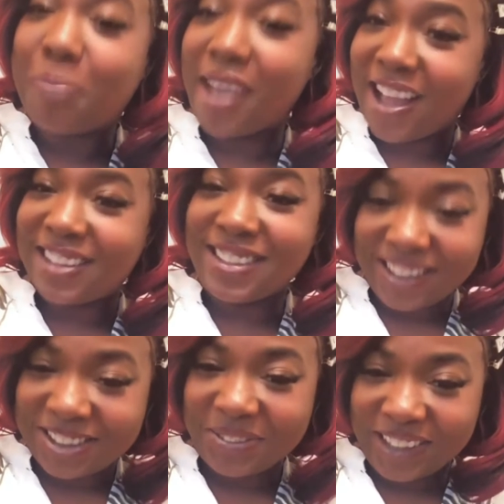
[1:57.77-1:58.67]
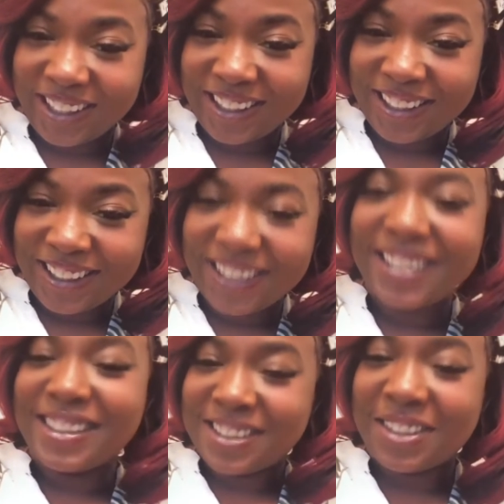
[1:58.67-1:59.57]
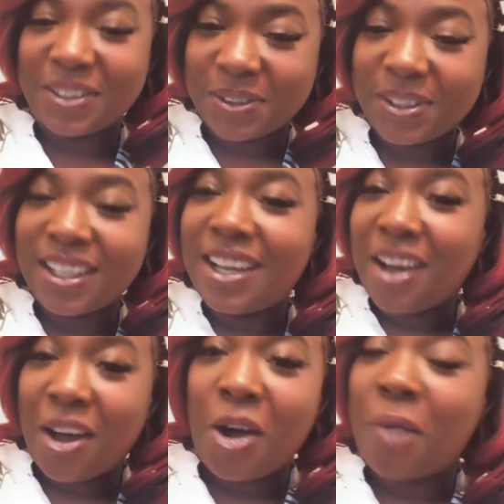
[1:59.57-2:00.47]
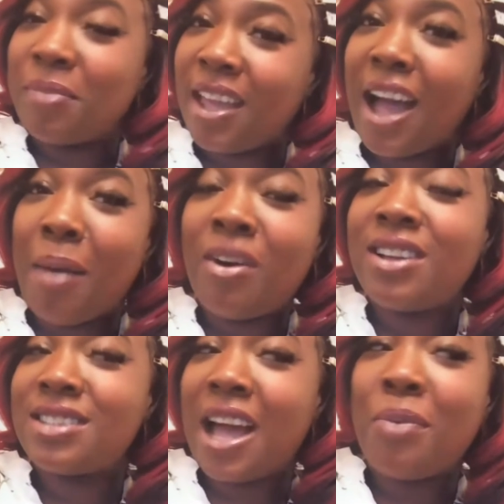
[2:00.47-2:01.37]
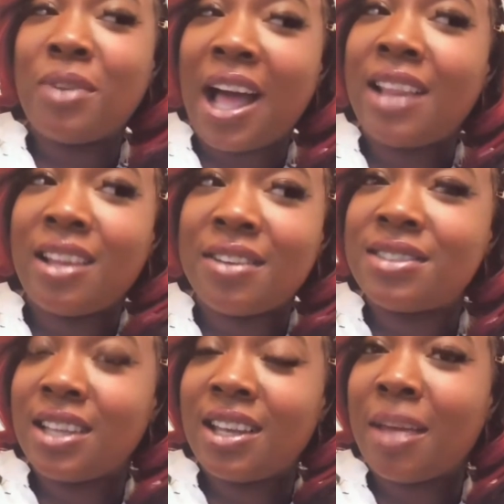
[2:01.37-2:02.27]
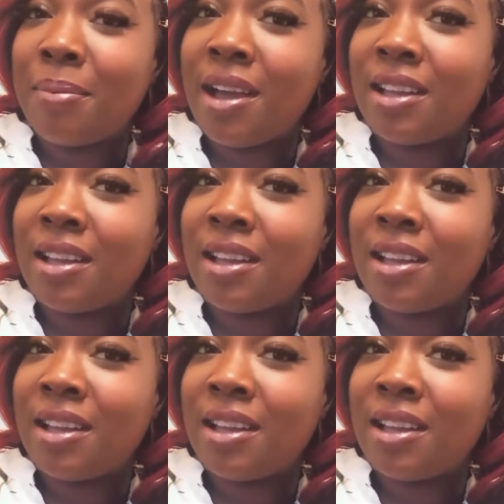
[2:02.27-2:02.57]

what Palace teach me. So, yeah, I'm gonna. I love sticking at